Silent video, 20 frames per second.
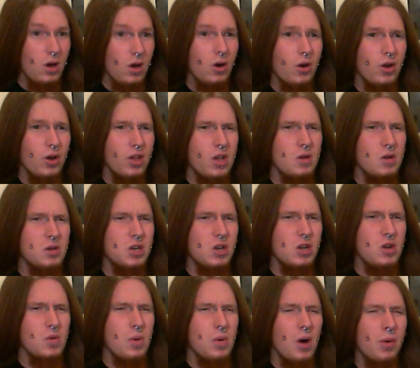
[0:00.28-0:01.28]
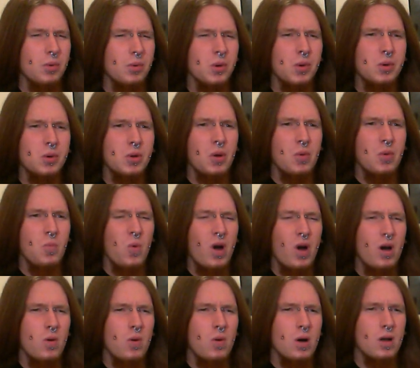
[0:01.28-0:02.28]
Alright YouTube, hope you're all doing
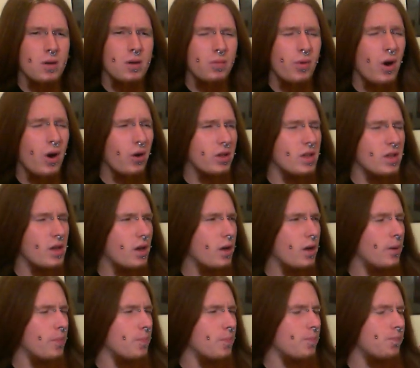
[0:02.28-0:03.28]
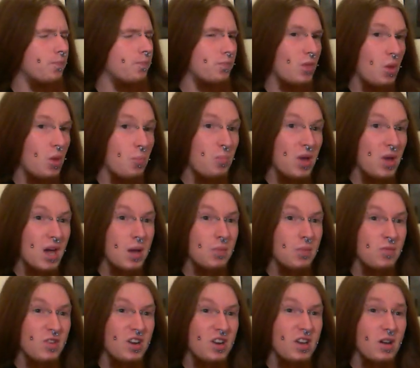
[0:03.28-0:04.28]
well. Right,
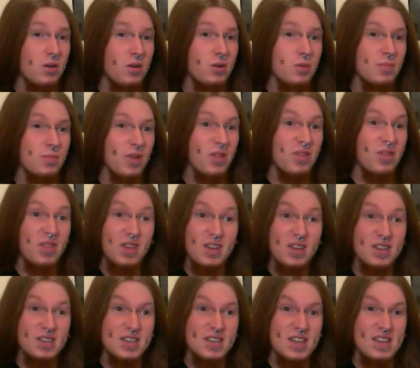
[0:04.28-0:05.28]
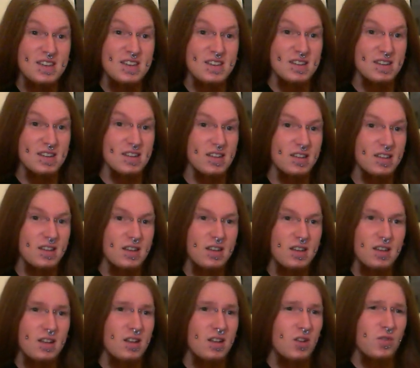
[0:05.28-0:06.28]
pickup video number 13.
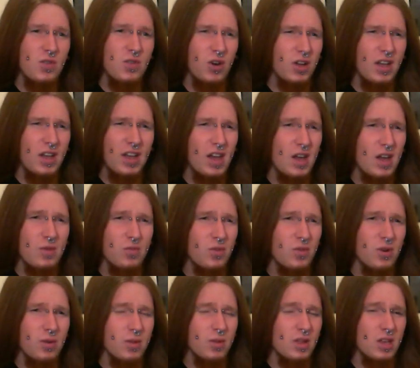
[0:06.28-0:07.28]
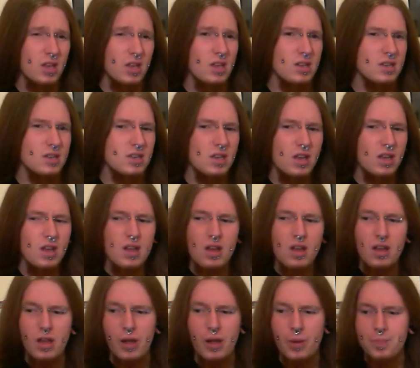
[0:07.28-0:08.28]
Fucking getting through these.
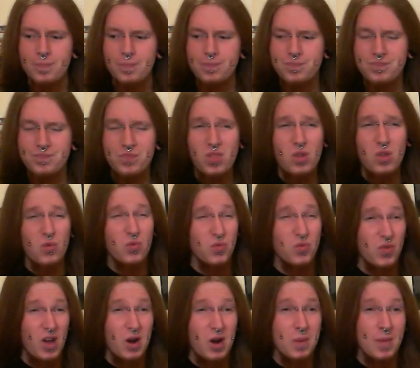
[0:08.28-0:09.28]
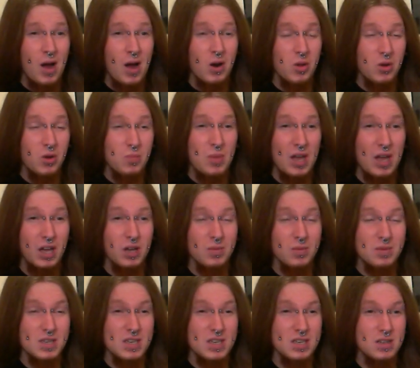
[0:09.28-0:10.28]
Fair amount of
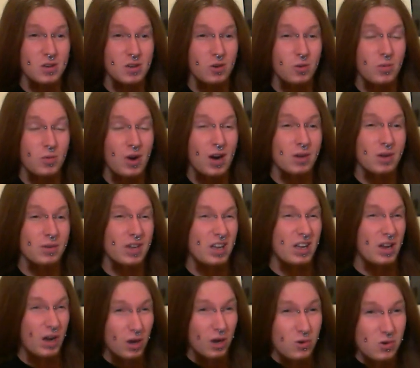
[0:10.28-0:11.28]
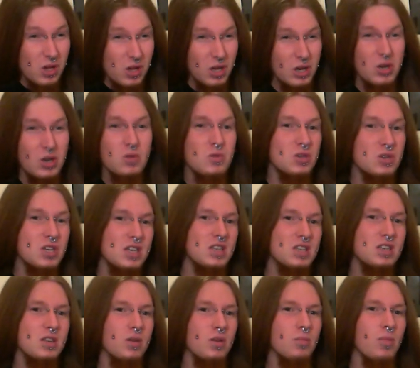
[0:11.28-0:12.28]
pickups this time around, including a new
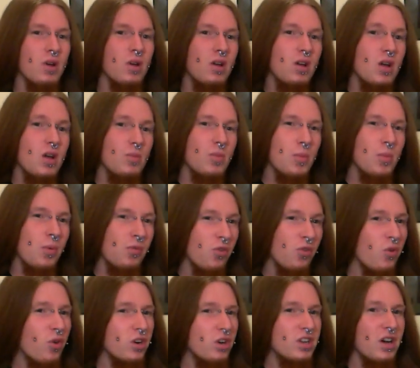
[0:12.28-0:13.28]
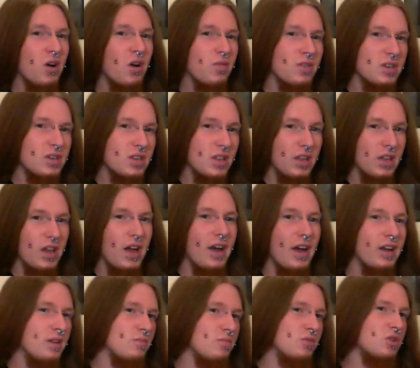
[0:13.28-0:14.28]
system. But before I delve into the
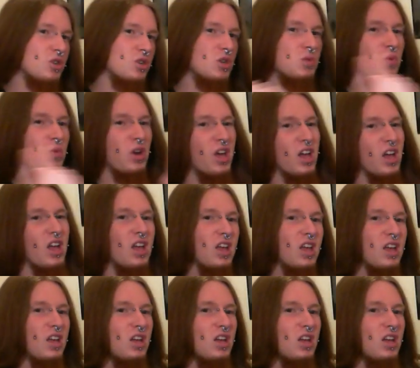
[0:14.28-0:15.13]
games, I just want to